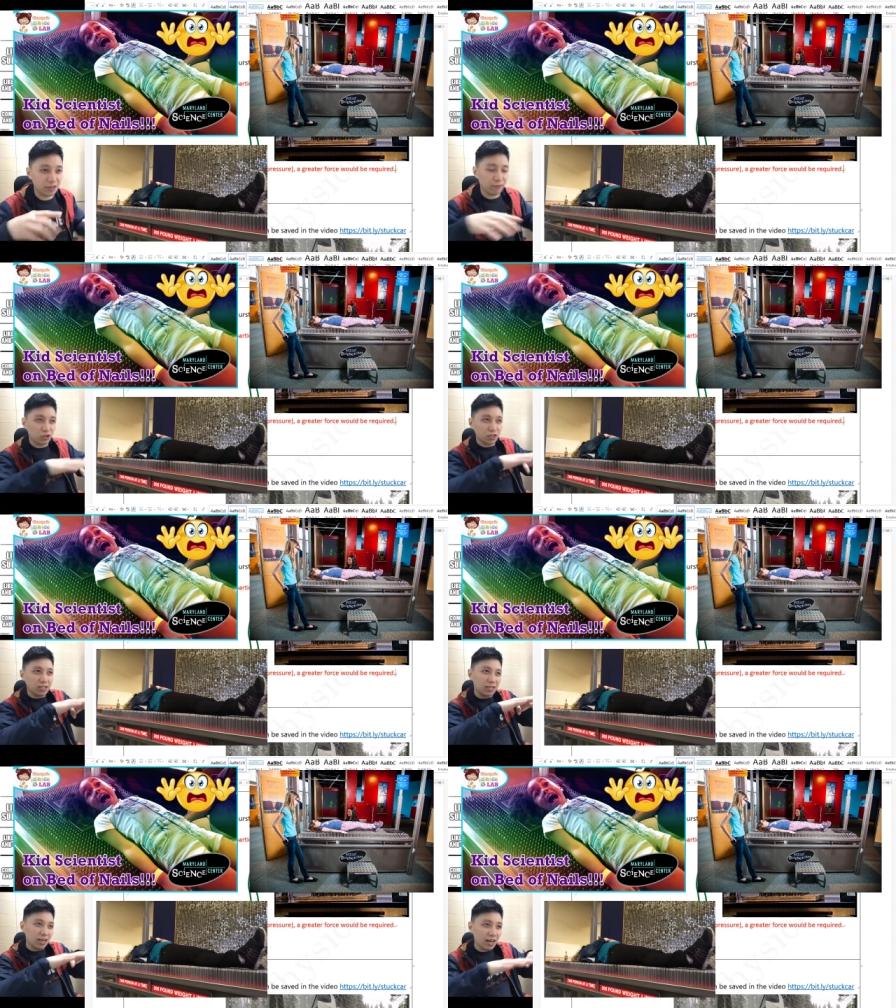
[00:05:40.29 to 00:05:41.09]
If you just
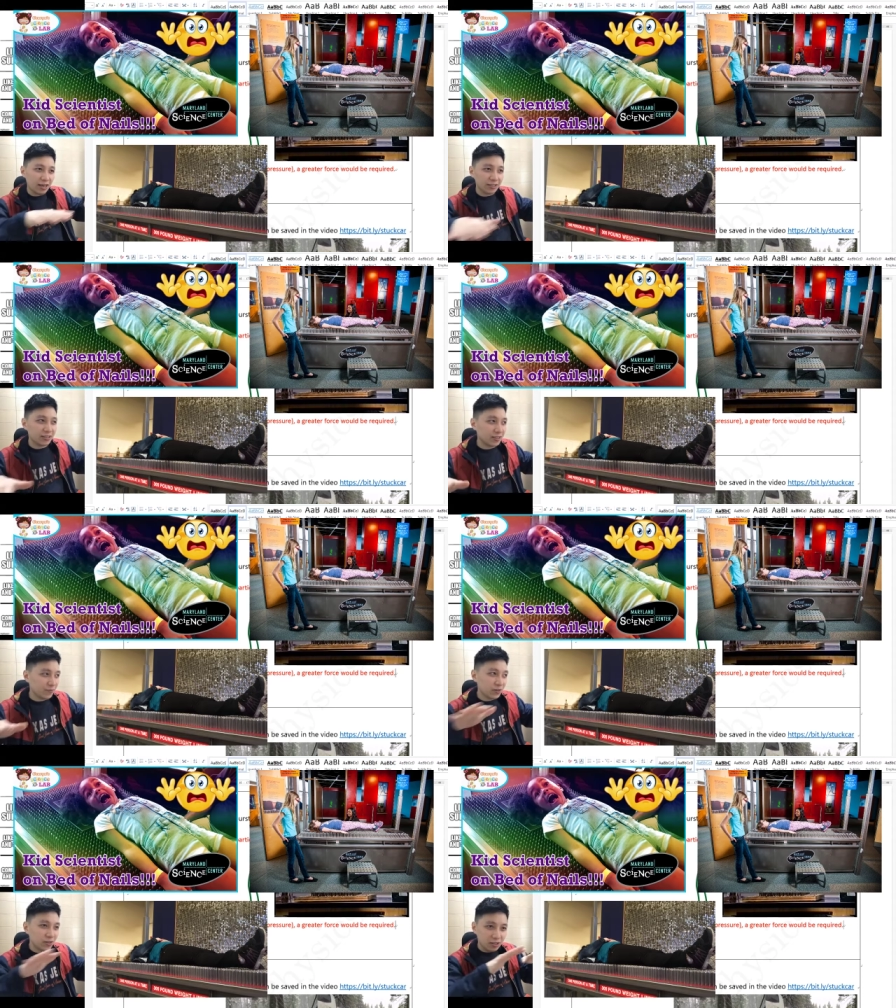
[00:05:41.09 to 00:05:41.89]
lie
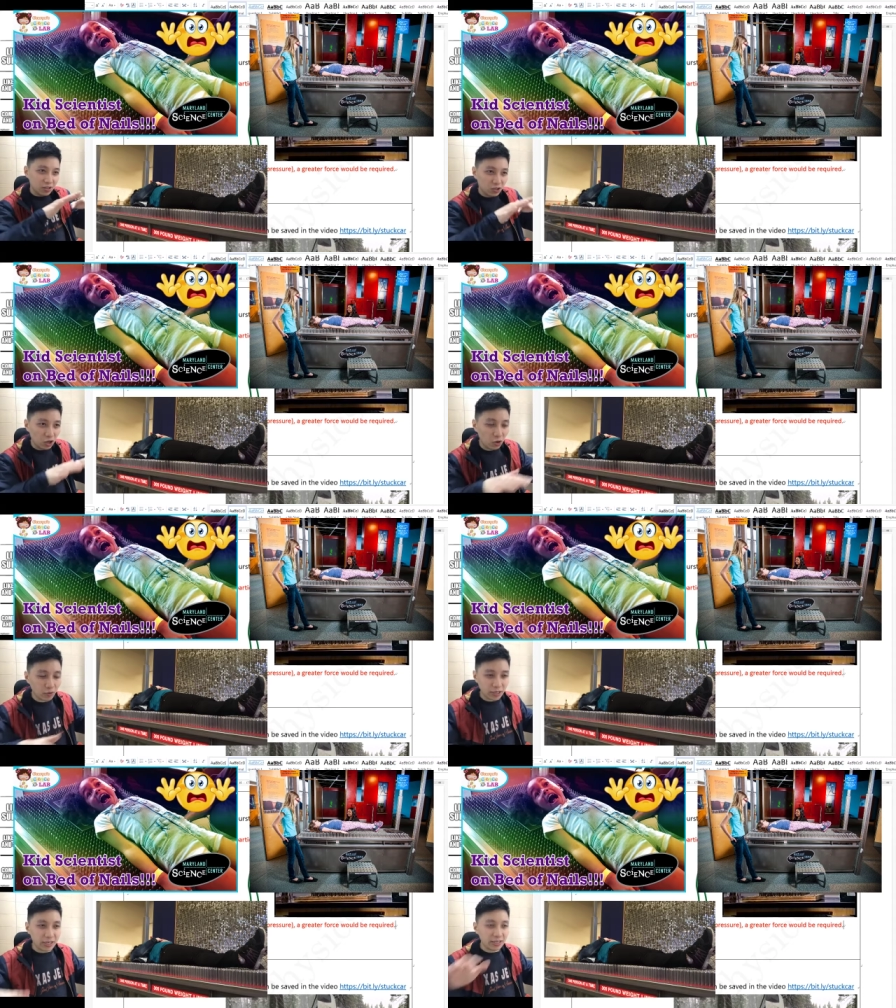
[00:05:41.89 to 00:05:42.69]

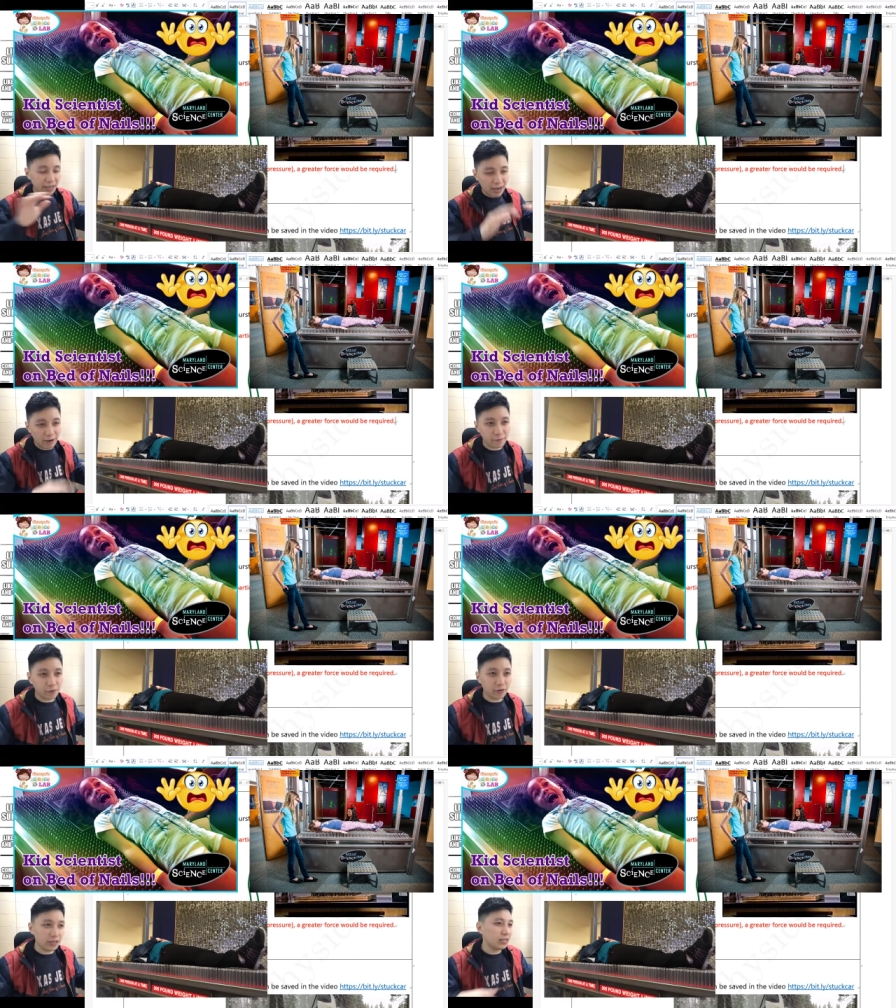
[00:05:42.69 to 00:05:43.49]
slowly,
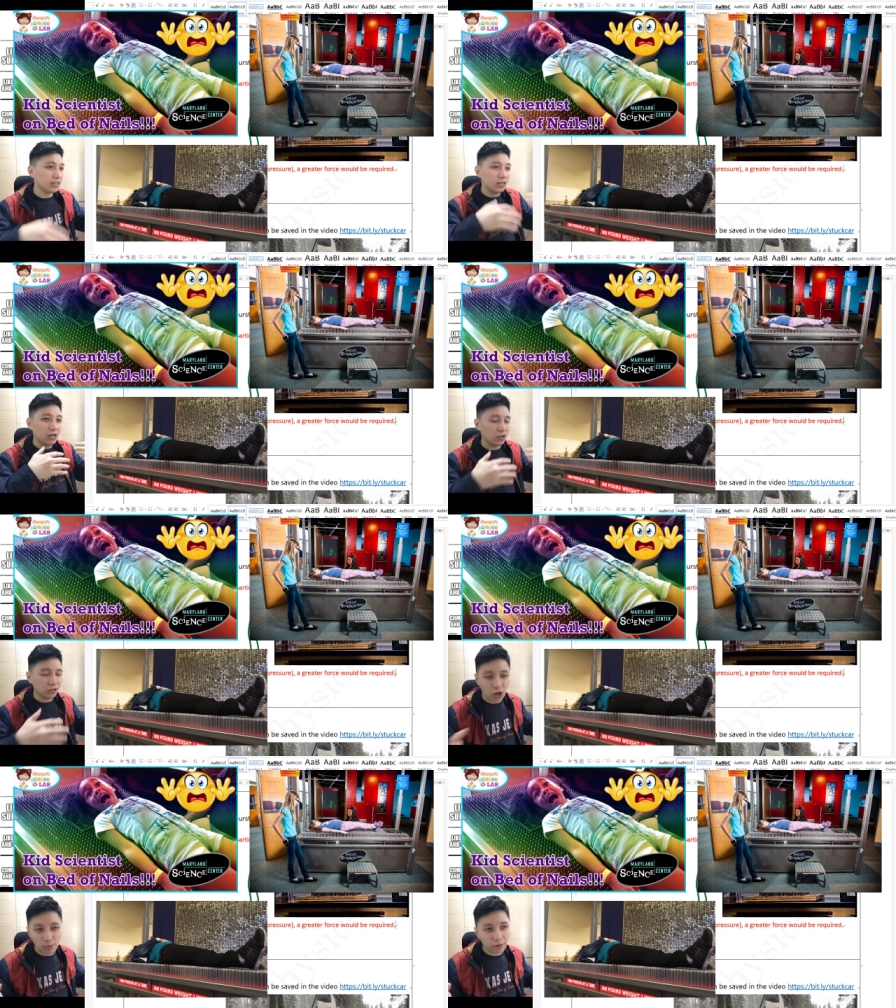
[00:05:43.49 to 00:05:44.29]
carefully on
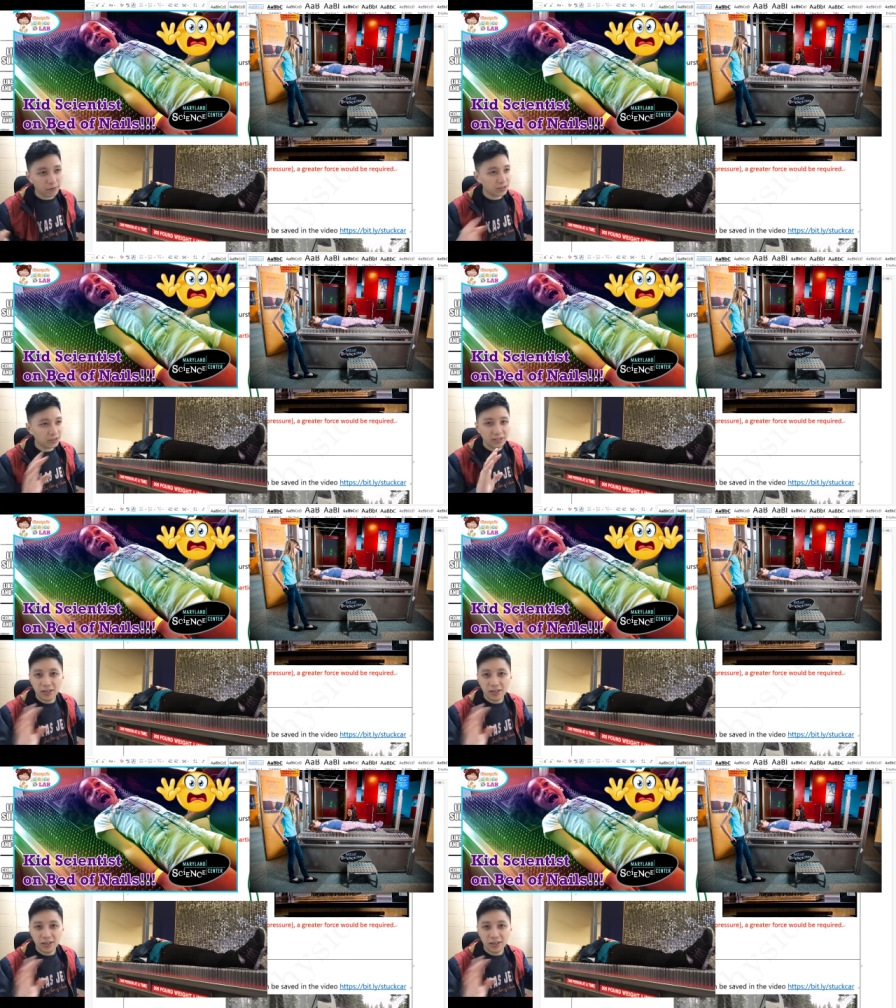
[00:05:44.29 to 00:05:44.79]
top of it,